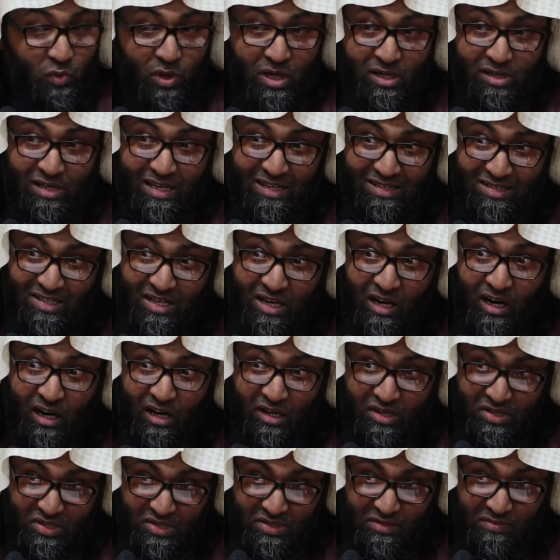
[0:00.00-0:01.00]
what? As
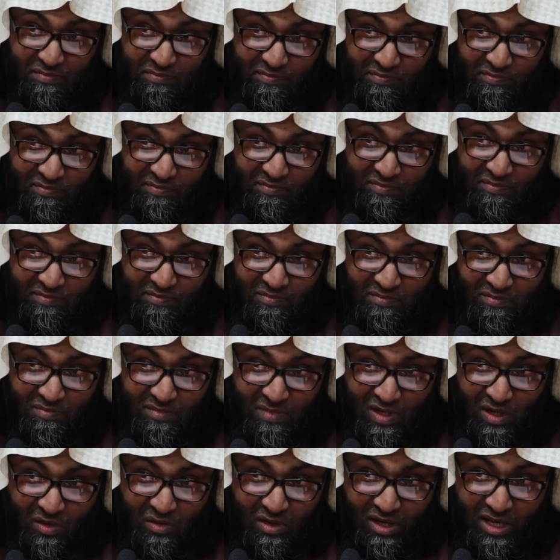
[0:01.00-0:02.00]
guards.
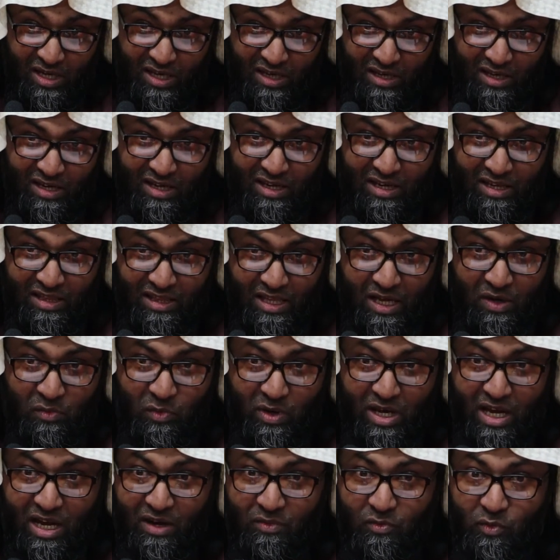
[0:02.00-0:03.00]
Okay, then
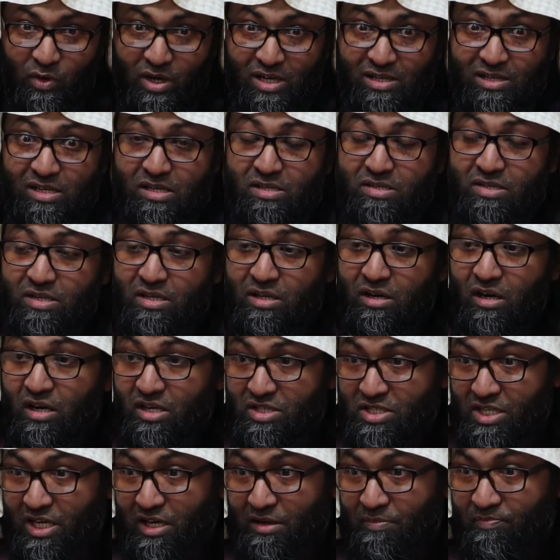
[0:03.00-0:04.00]
we have what?
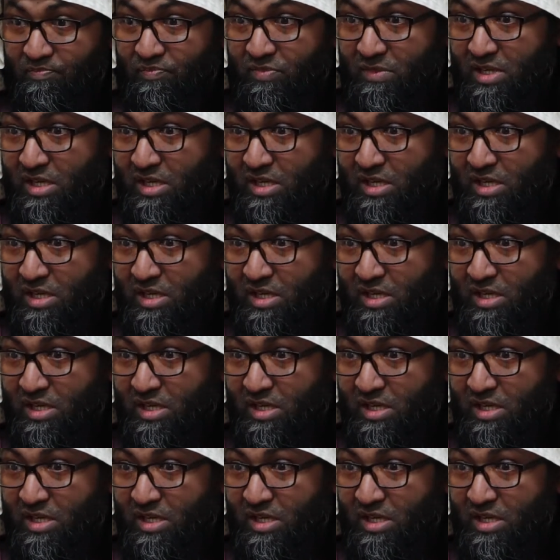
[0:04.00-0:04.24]
Siraja.